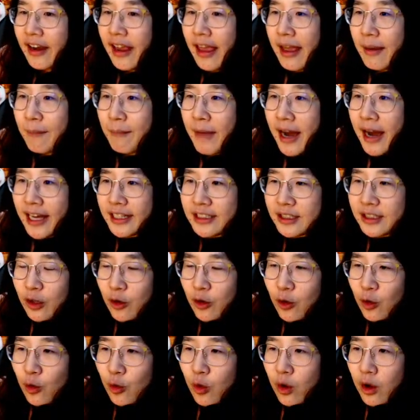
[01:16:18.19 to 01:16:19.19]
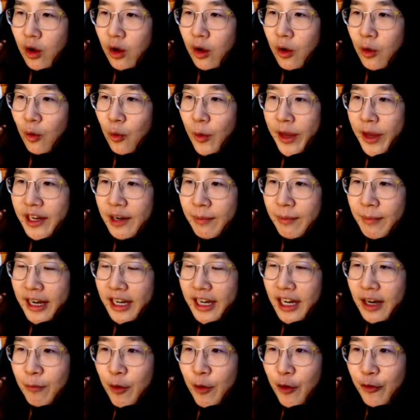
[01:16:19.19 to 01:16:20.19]
But when the marker
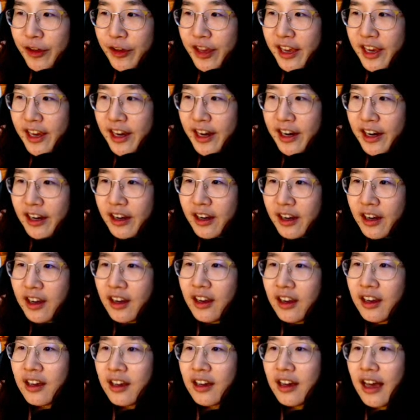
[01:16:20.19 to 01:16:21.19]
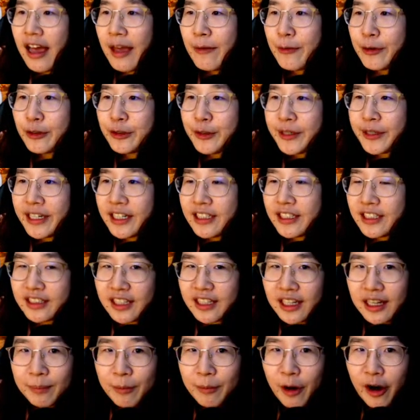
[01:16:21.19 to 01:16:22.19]
move here, I will trigger the
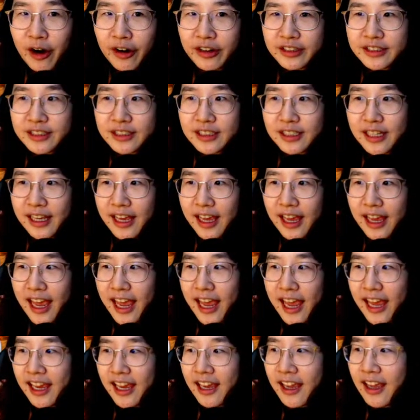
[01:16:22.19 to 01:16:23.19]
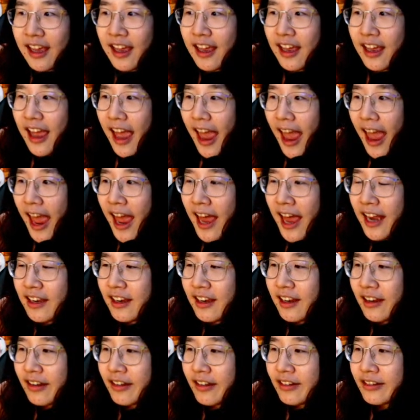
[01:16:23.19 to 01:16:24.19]
teleport A, and
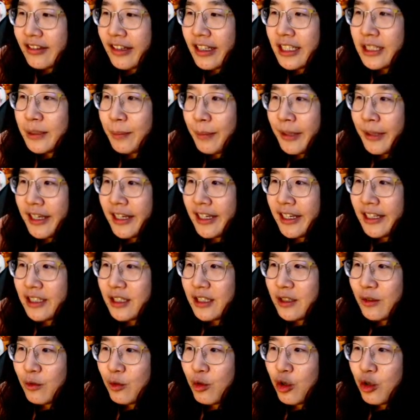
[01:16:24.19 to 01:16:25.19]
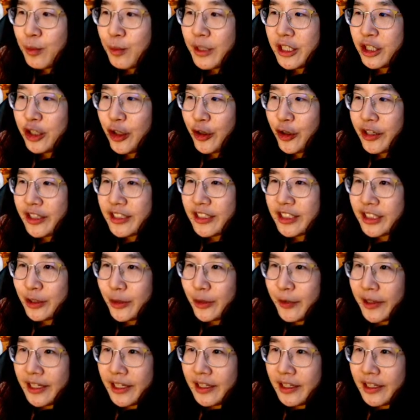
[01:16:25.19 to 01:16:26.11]
this piece will be shown on screen.